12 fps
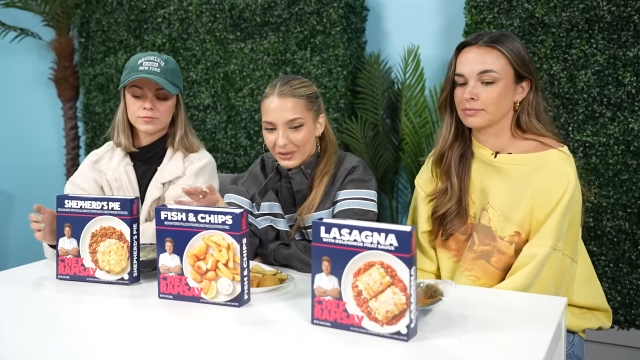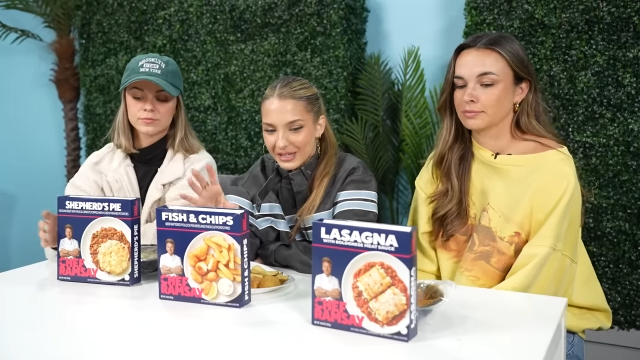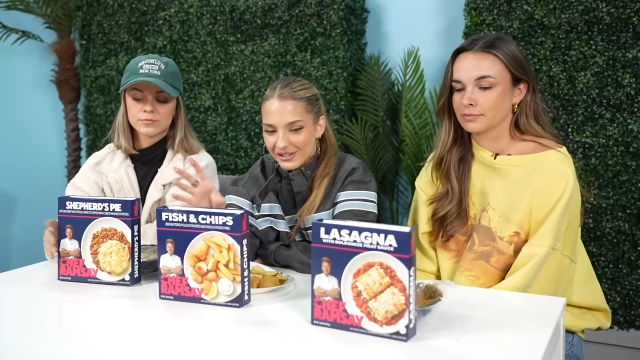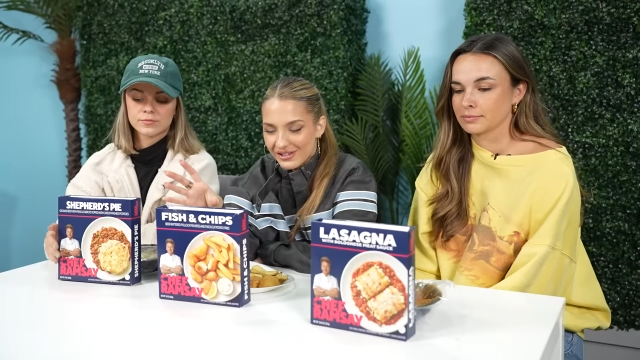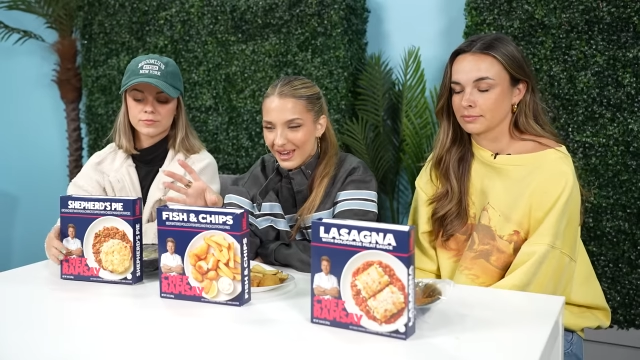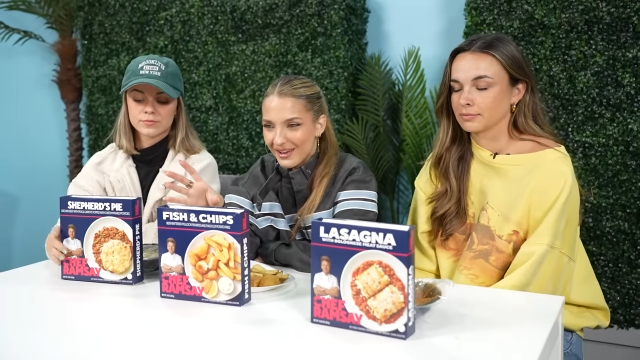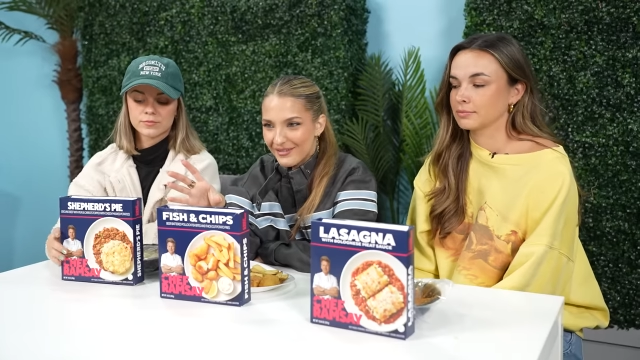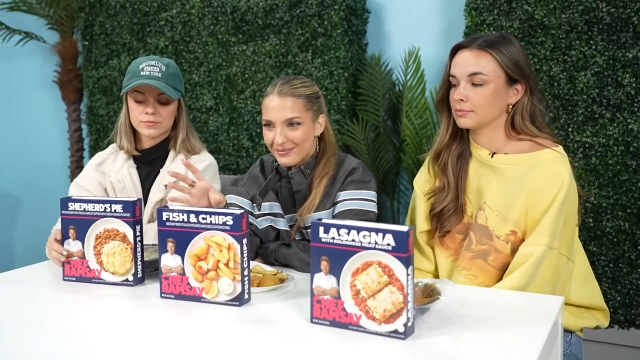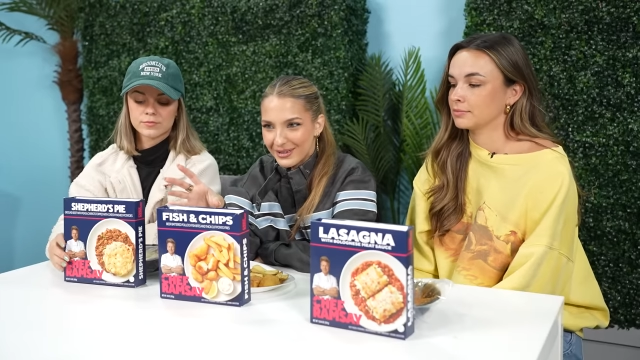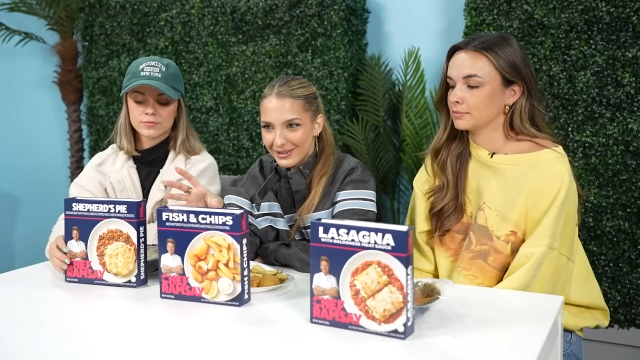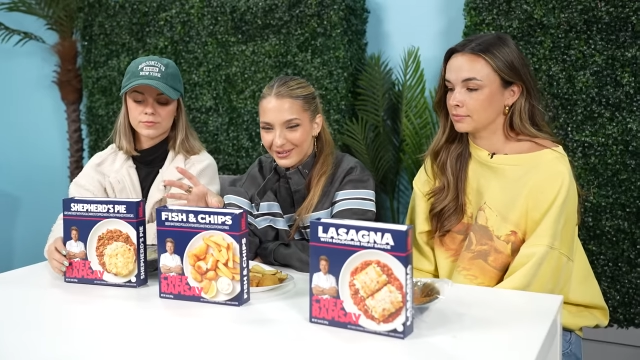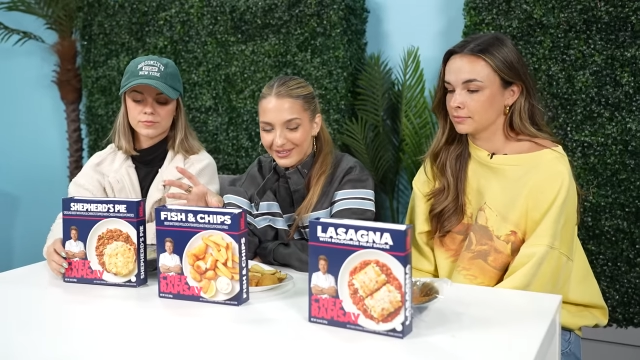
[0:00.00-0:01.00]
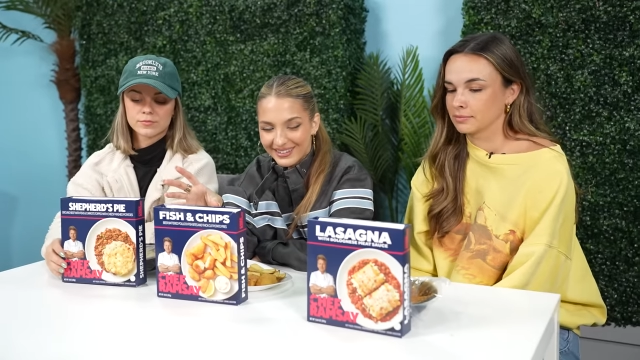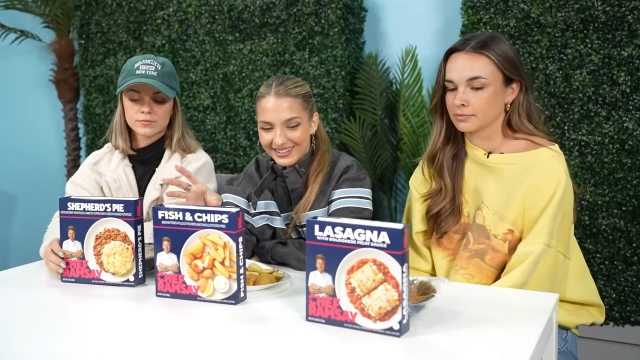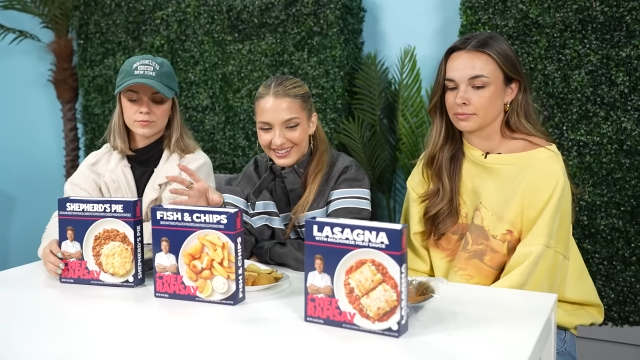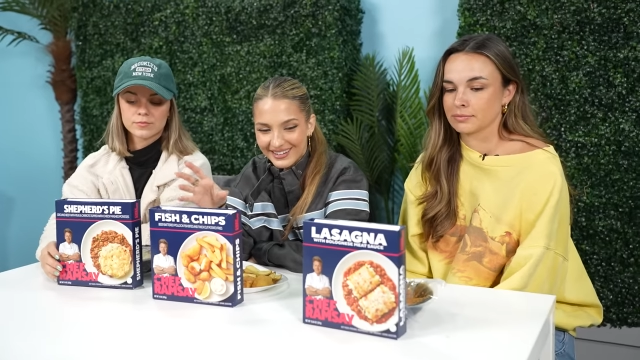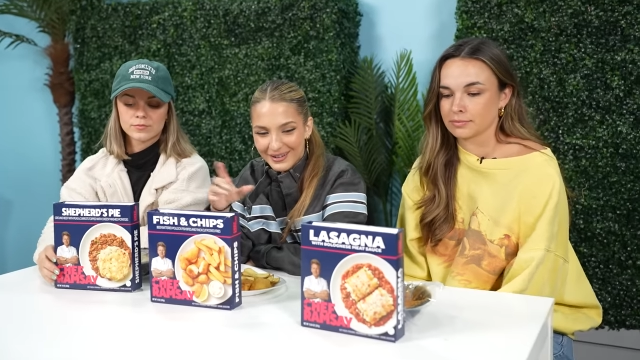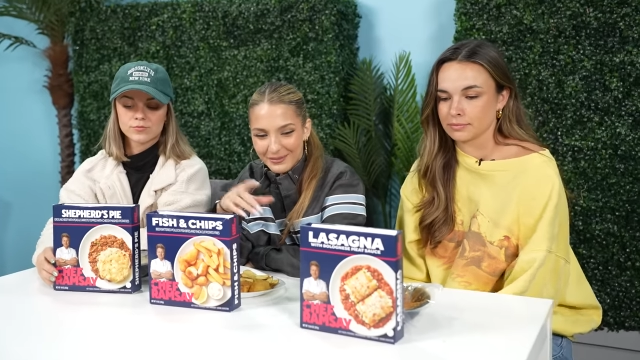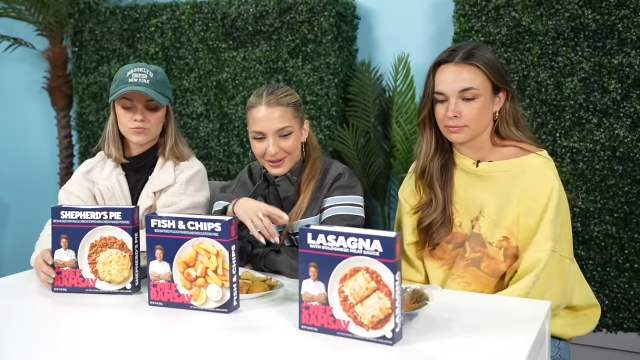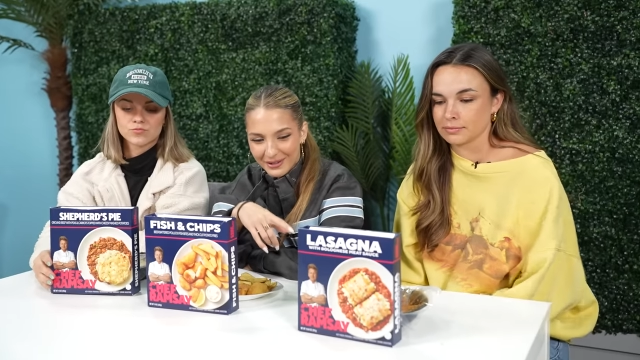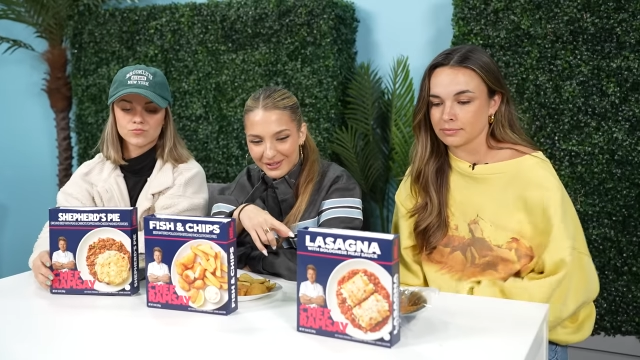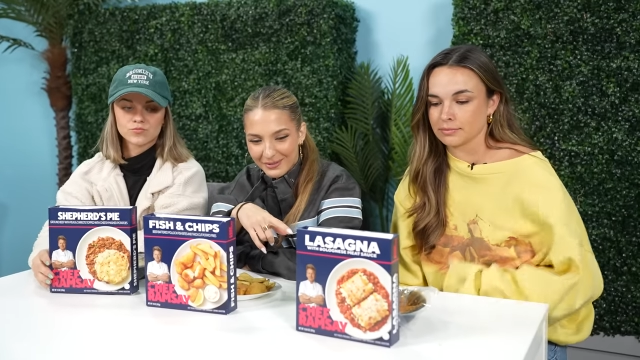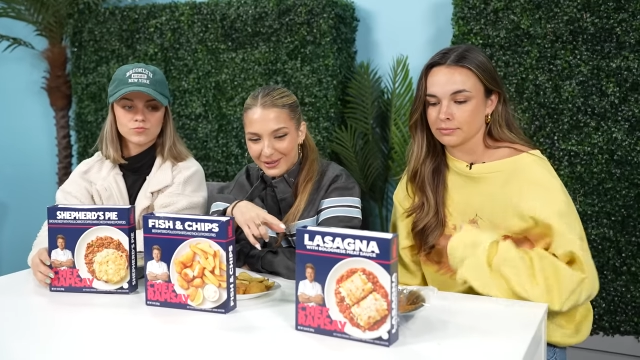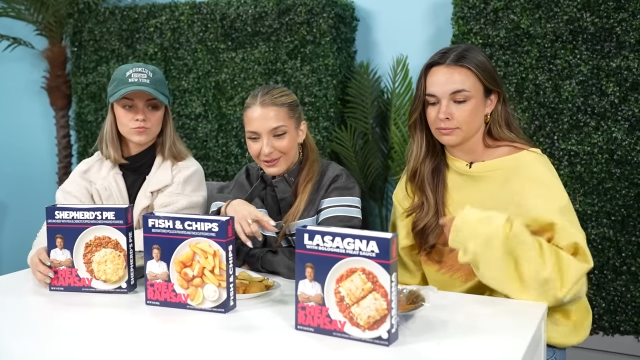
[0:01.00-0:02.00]
Speaker 1: we each have meals here. Pierson,
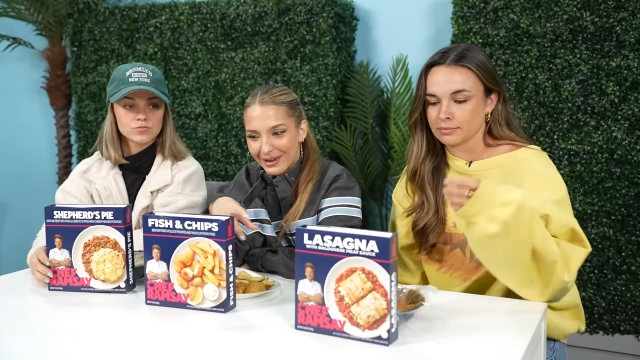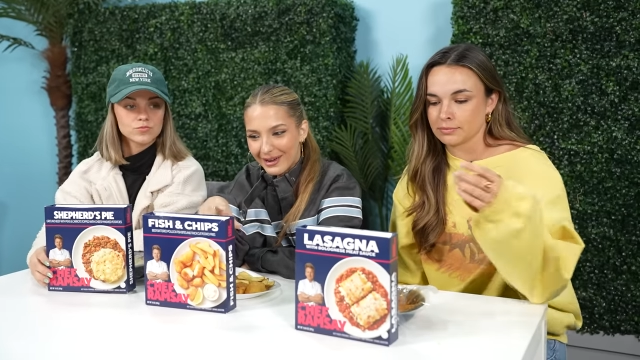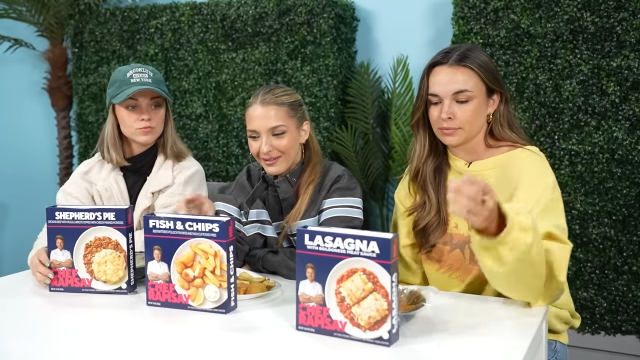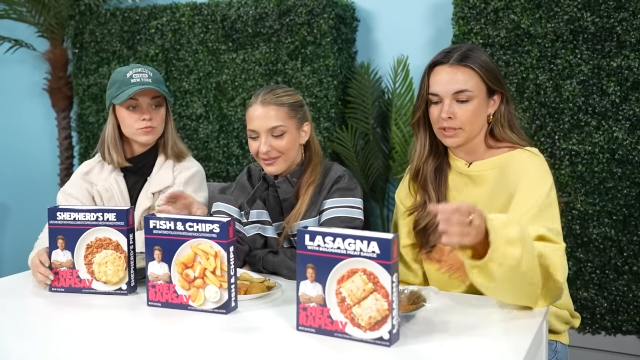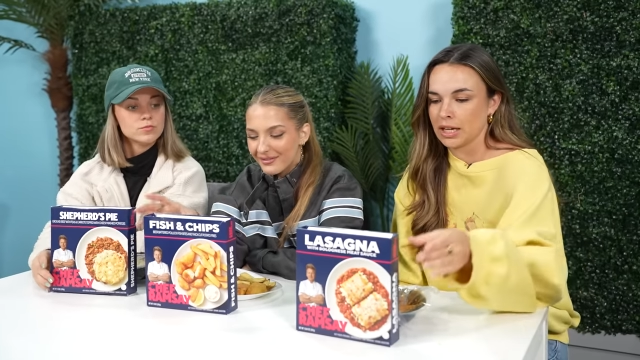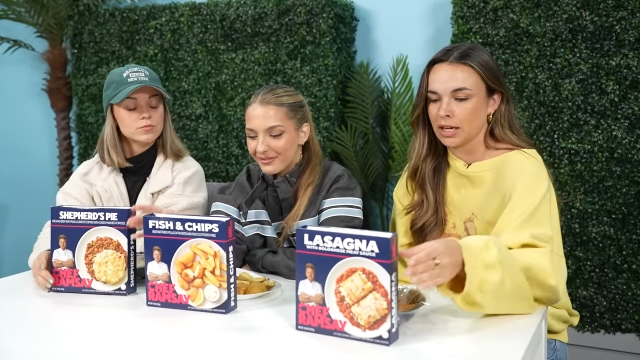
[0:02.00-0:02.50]
what do you have?